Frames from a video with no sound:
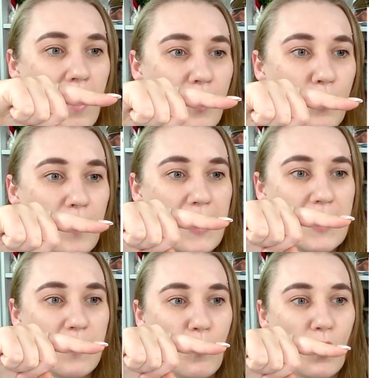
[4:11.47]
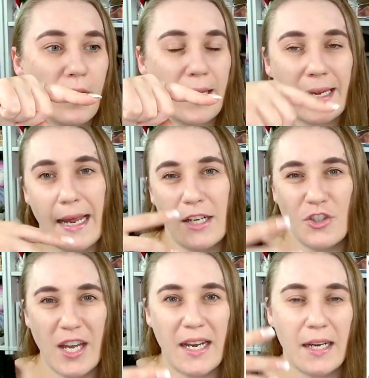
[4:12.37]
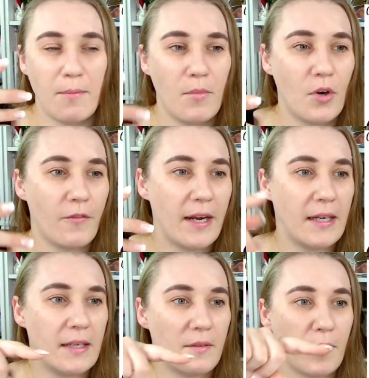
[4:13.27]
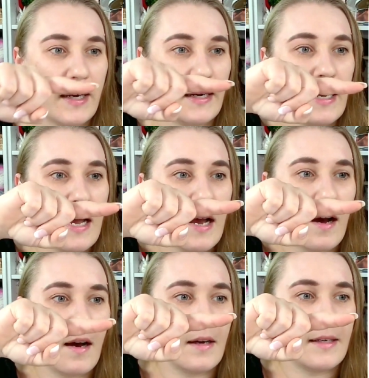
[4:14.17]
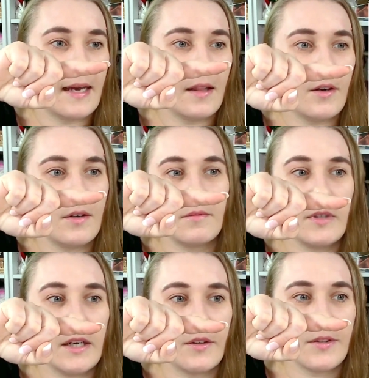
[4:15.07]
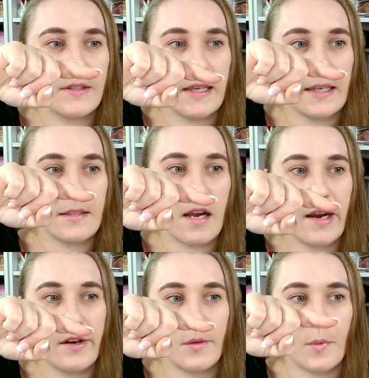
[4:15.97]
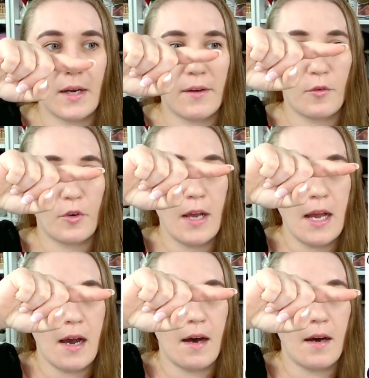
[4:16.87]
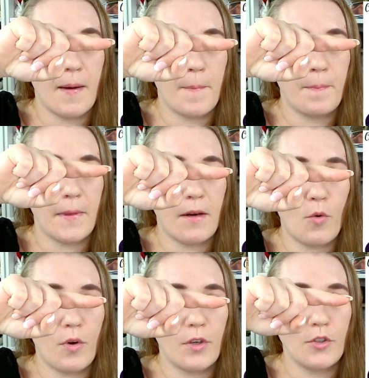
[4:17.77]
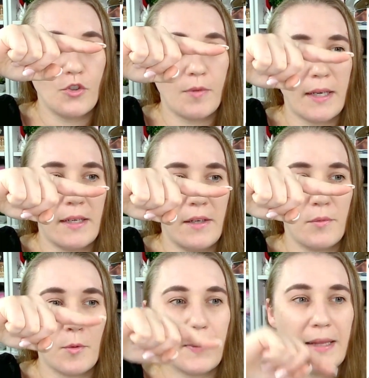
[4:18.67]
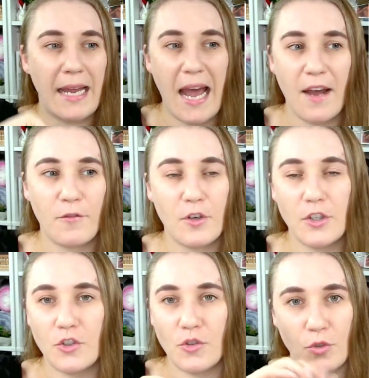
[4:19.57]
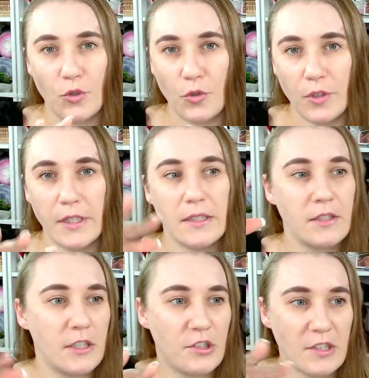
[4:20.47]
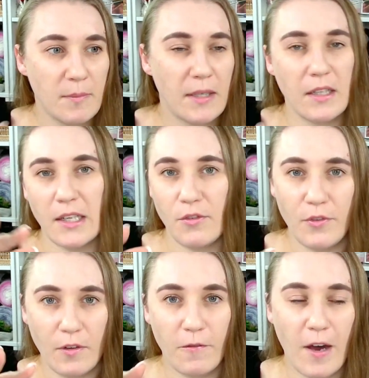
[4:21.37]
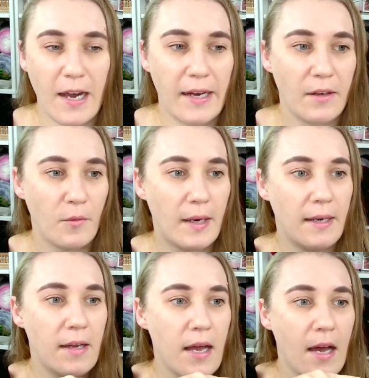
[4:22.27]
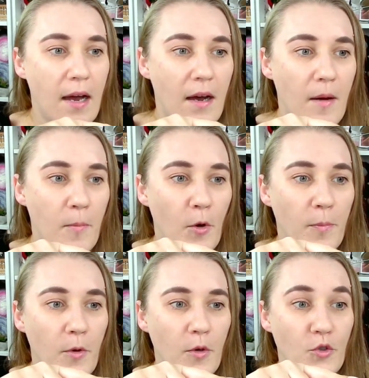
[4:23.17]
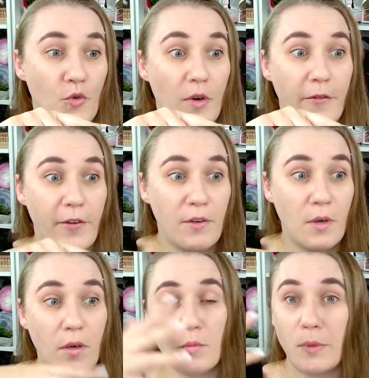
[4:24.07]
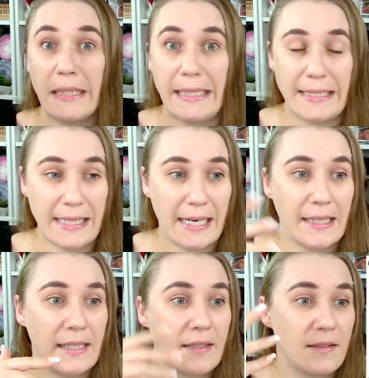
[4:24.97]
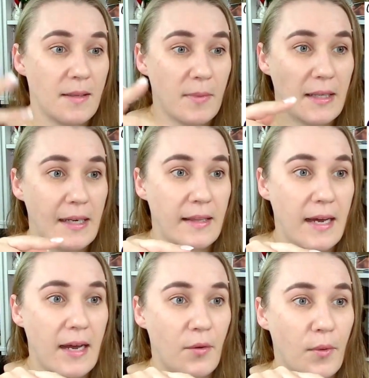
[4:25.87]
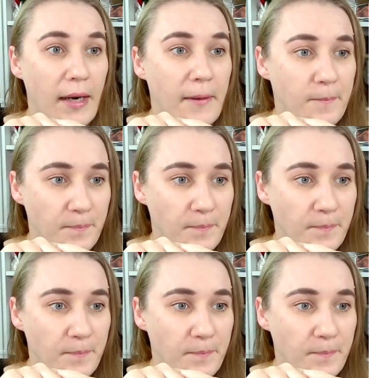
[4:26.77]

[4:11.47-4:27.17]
Green is more like energetic, motivated, right? Yellow, you know, sick, tired, whatever. Orange right here would be the average or good, you know, something like you feel fine, right? Purple, joyful, really excited, something like that, right?